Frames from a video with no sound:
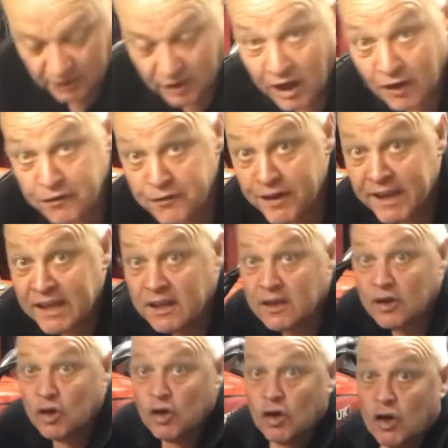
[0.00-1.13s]
I think
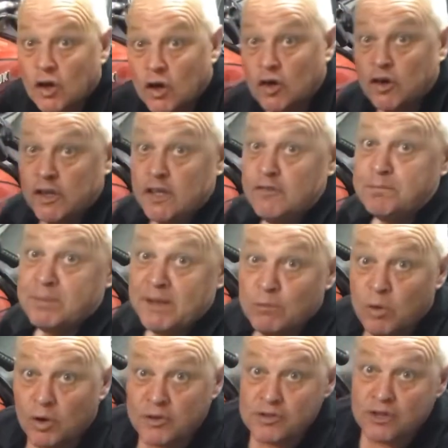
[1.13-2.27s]
I've been
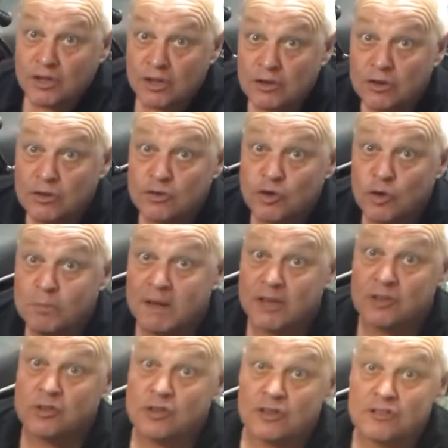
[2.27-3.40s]
watching too
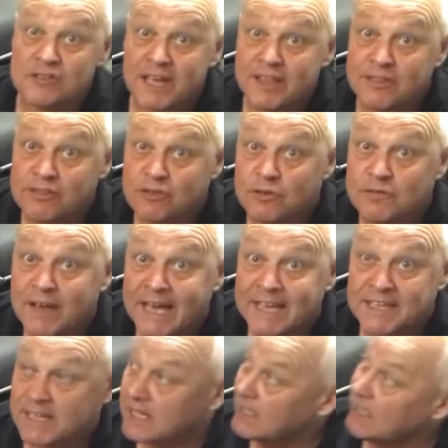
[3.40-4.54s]
much Sons of
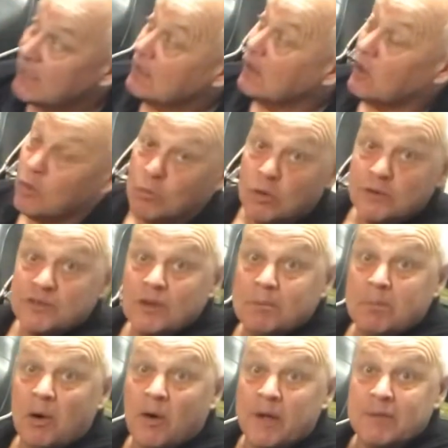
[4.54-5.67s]
Anarchy. I wanted a
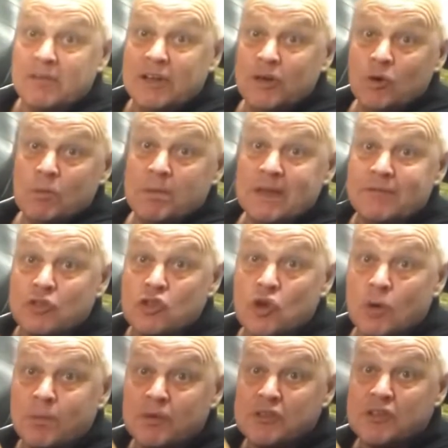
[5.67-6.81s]
bike with a little bit of a
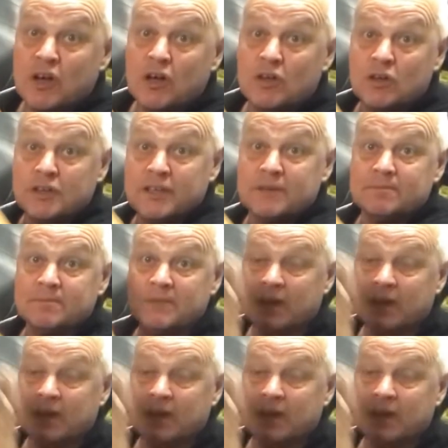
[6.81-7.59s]
chopper style on it.